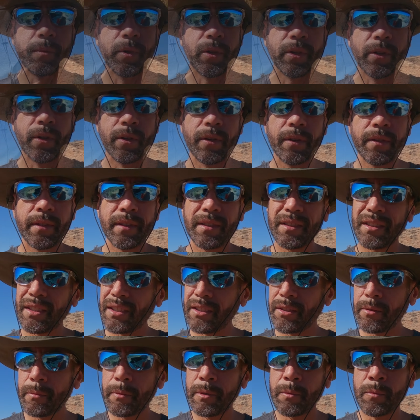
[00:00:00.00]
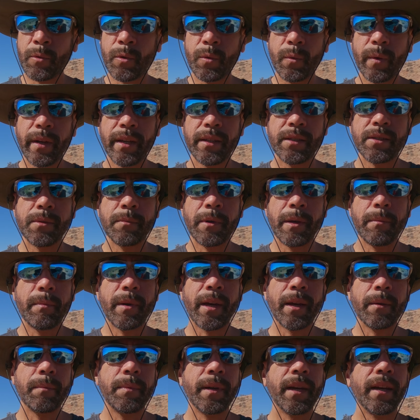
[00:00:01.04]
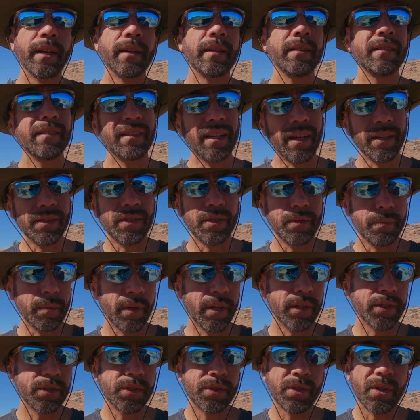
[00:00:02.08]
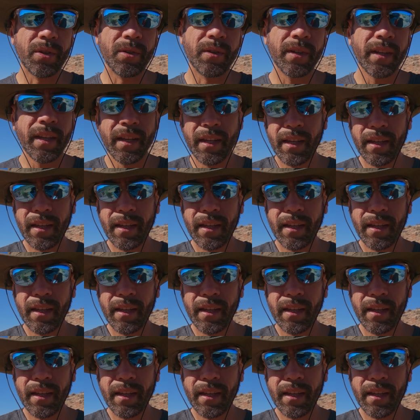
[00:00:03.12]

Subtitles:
more girth and a little bit more weight to my backpack, not too much. So